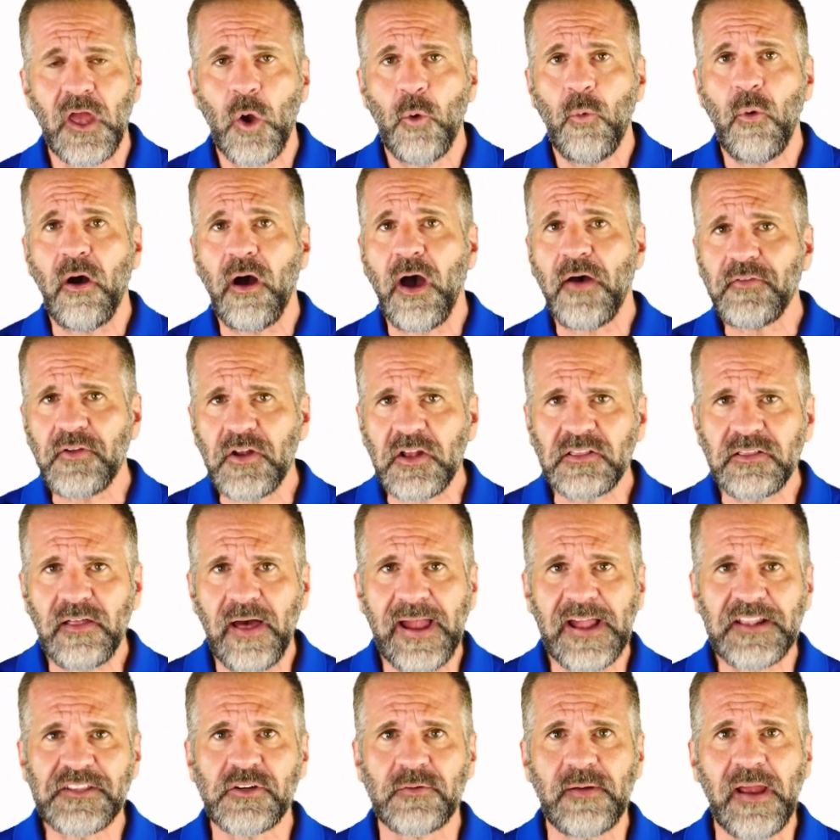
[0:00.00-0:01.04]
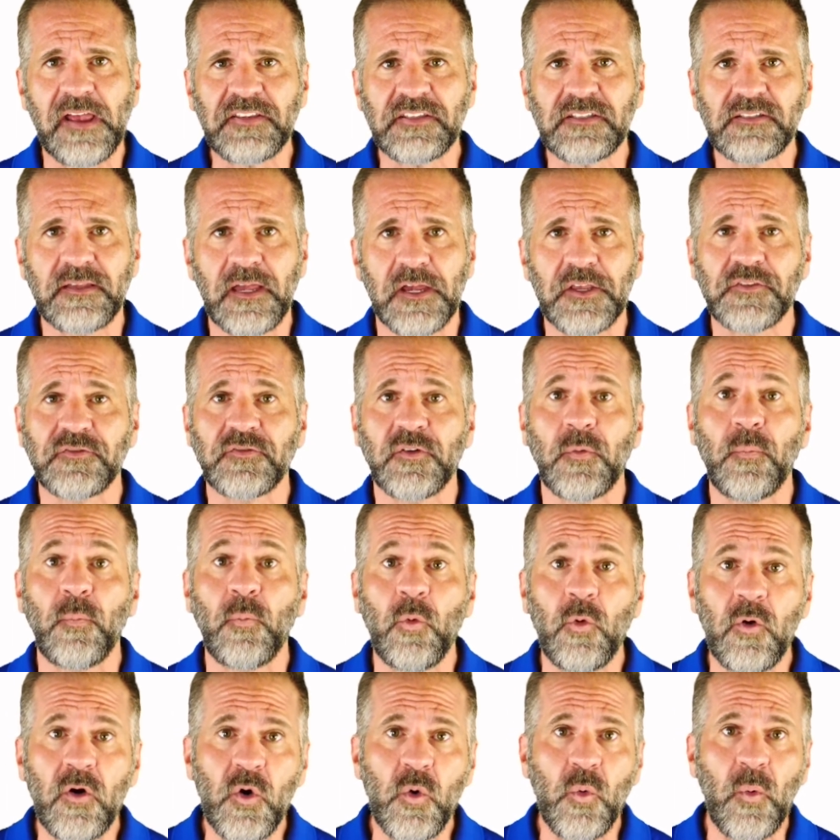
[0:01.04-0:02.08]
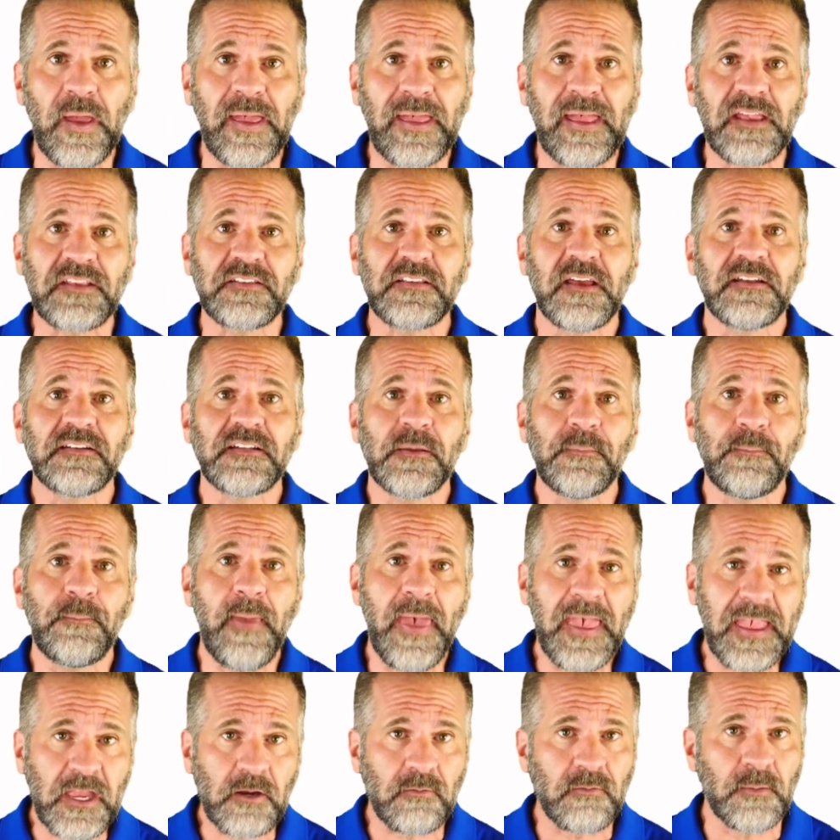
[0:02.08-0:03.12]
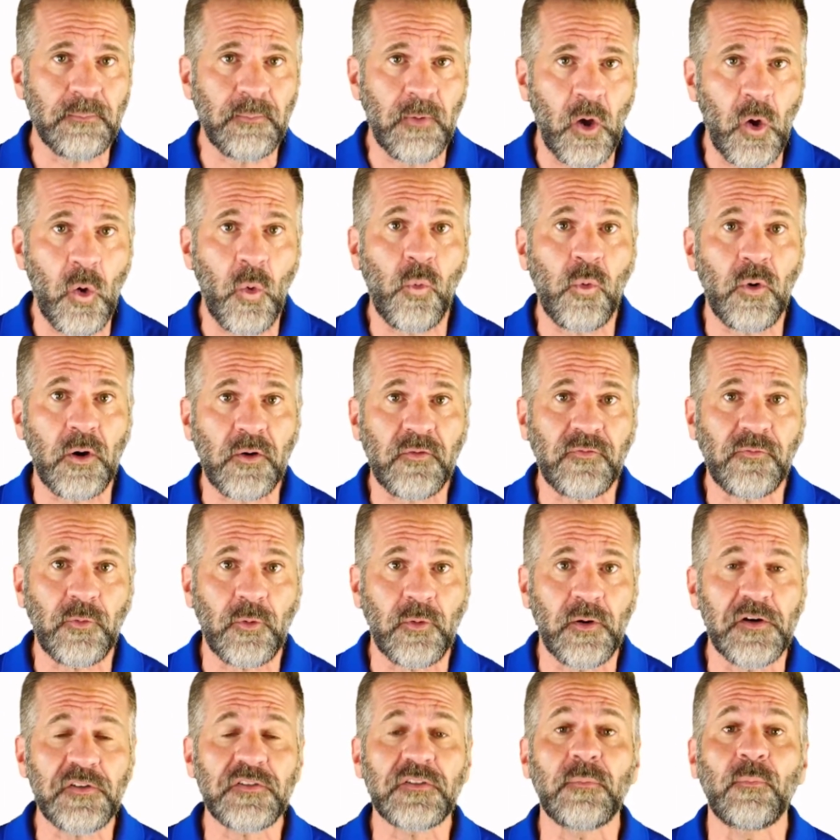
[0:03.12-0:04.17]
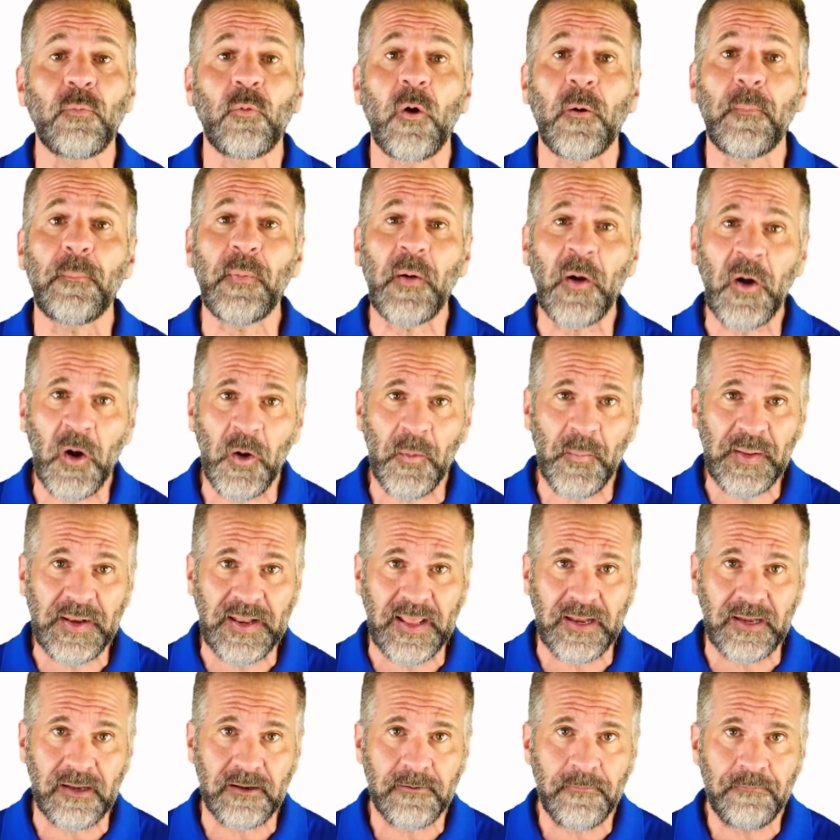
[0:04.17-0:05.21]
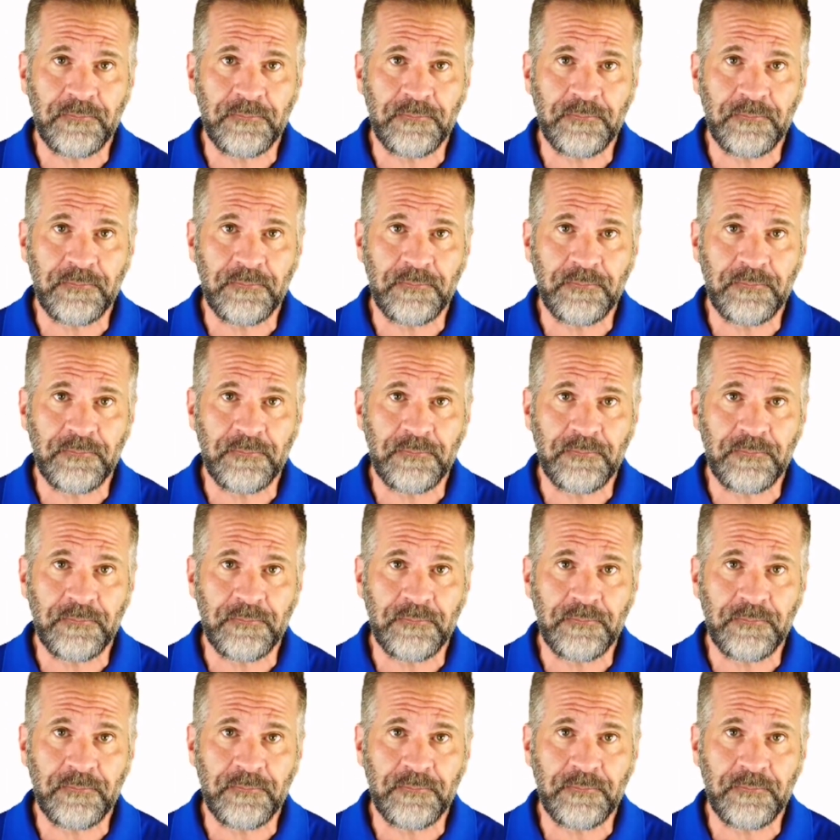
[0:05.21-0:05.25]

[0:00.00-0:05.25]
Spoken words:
While other clients are asking us for more ways to make a remote workforce more permanent.